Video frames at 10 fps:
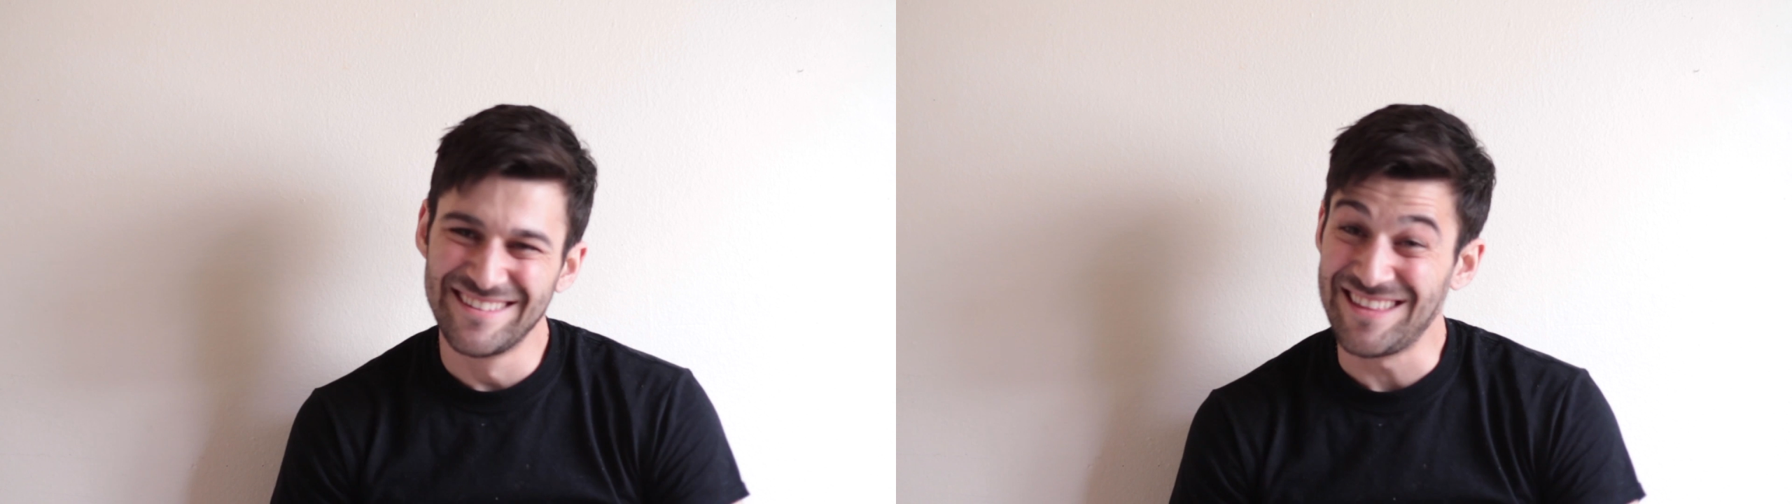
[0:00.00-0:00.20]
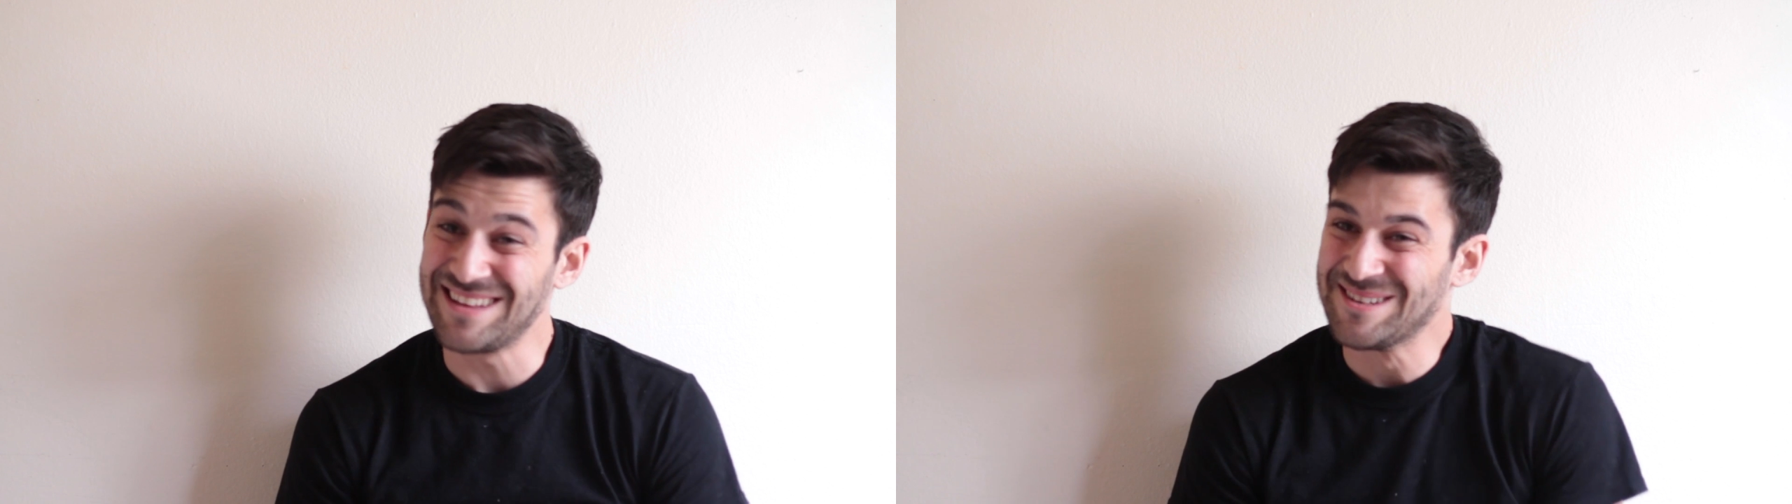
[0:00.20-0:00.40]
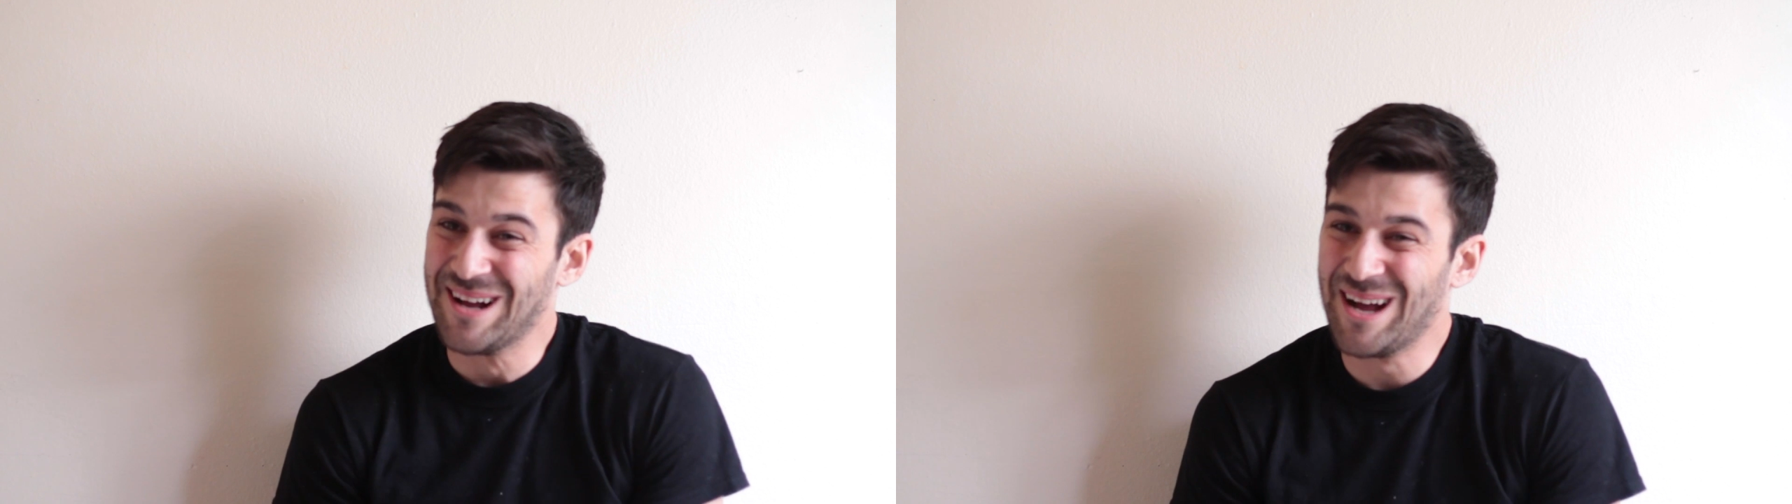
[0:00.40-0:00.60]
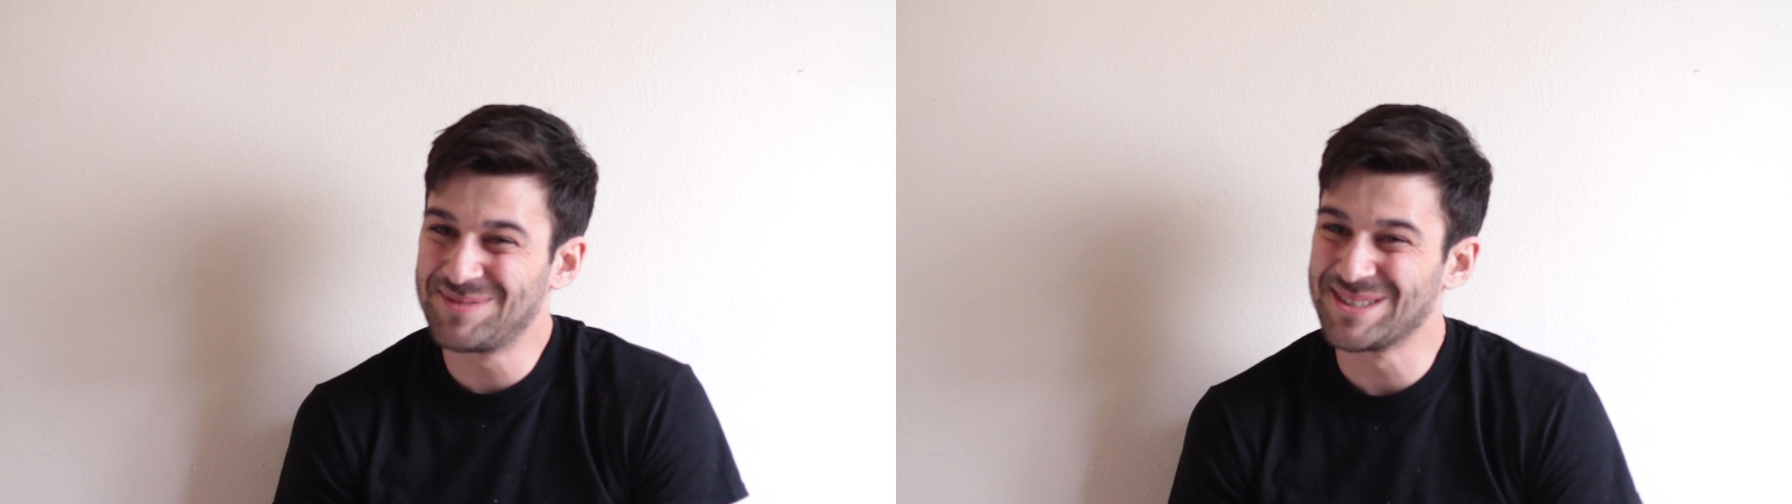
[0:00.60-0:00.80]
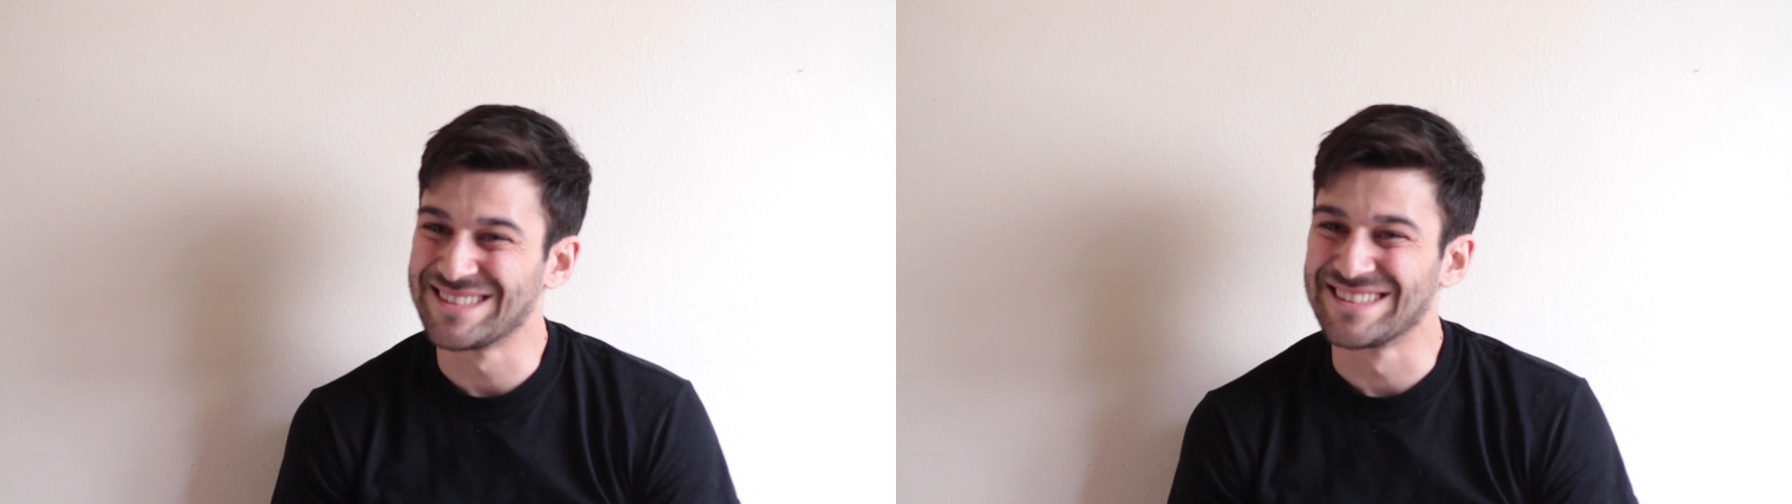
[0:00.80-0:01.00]
That's an
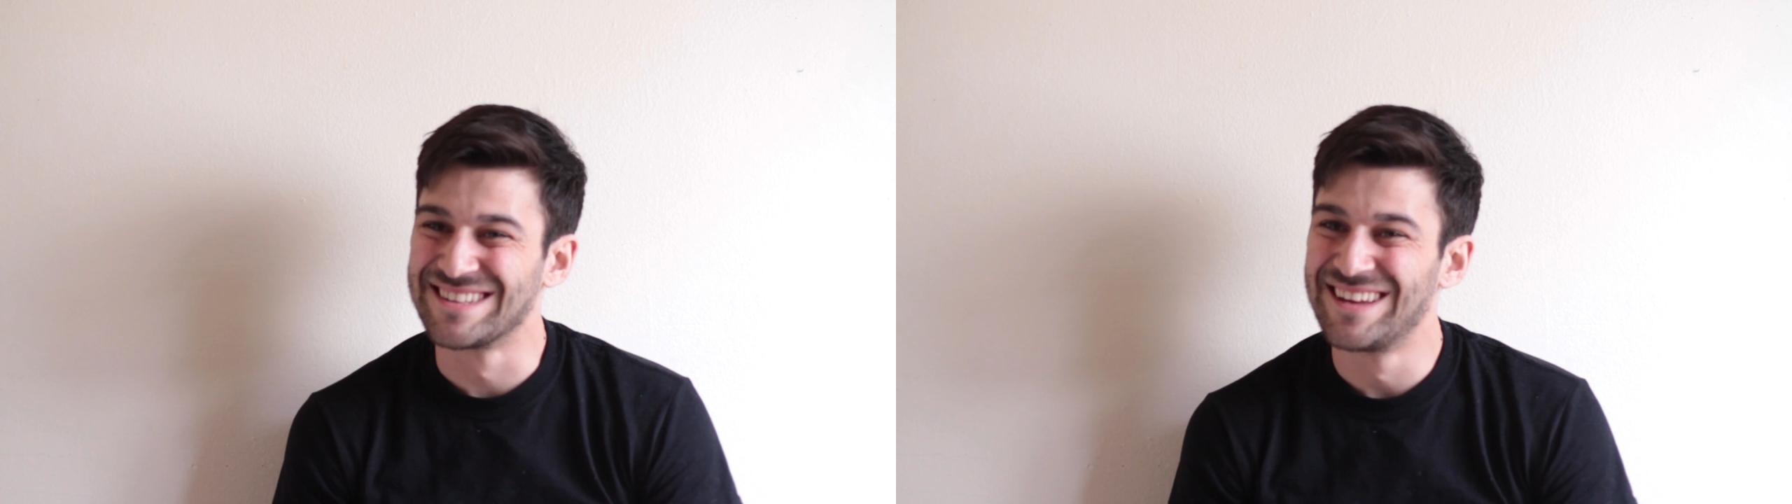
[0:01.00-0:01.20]
option.